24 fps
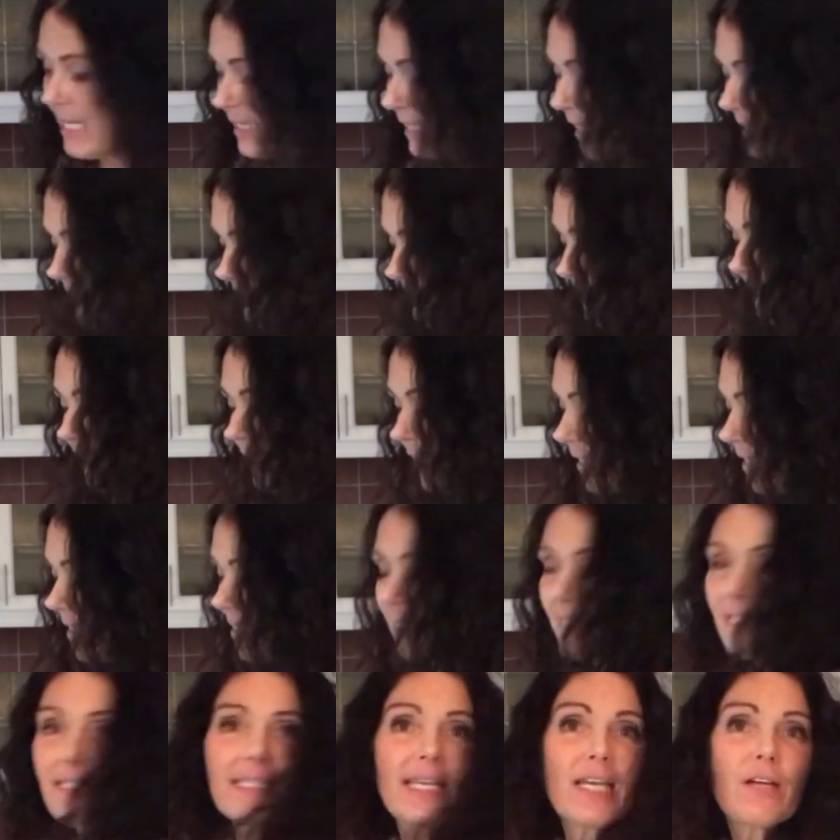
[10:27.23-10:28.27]
Not
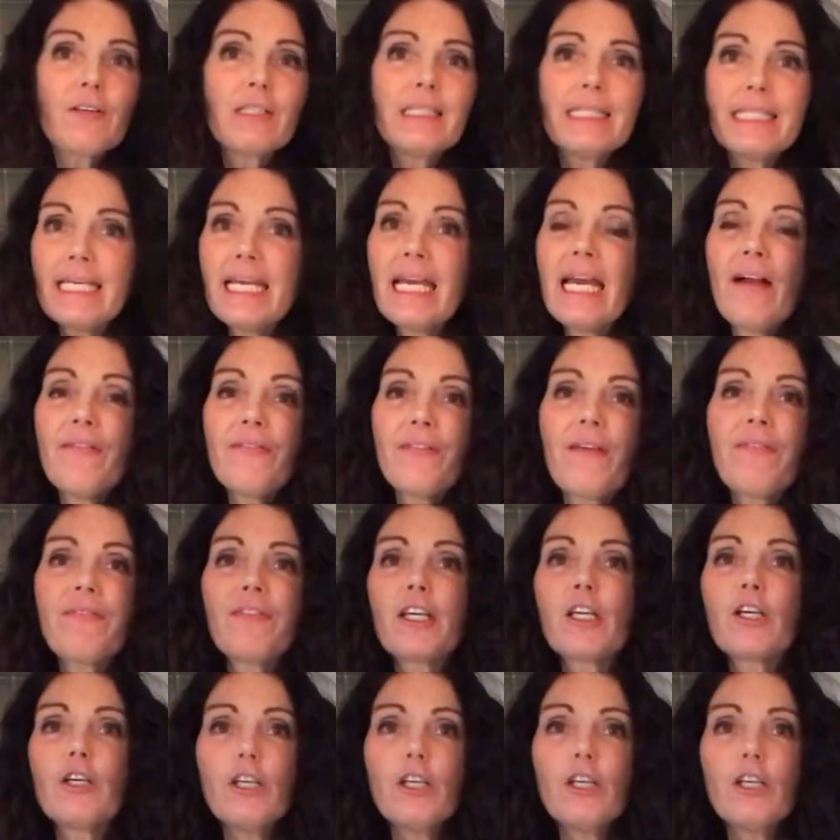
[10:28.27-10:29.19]
necessarily that the